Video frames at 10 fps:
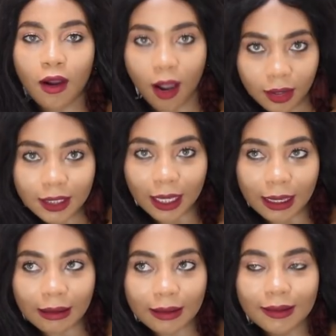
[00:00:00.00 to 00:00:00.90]

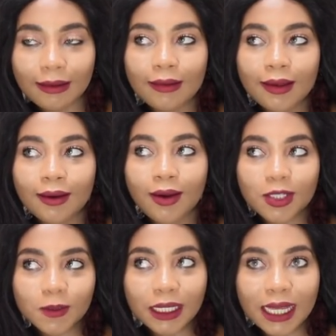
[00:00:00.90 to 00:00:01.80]
okay.
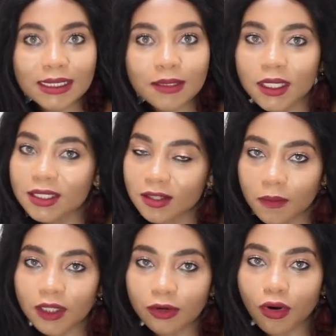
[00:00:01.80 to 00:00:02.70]
hospitalizing me,
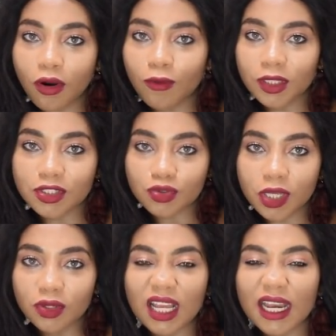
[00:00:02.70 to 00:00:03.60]
something wrong, what is
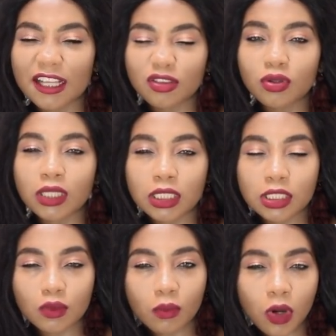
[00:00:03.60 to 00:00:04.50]
going on? They're like, no, they
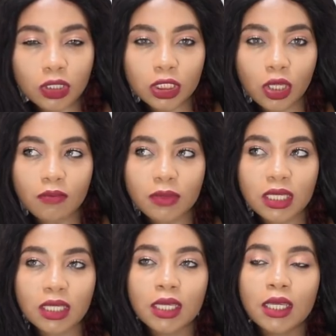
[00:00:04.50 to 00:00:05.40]
need to monitor
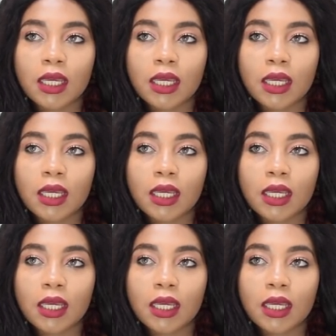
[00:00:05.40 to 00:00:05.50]
me.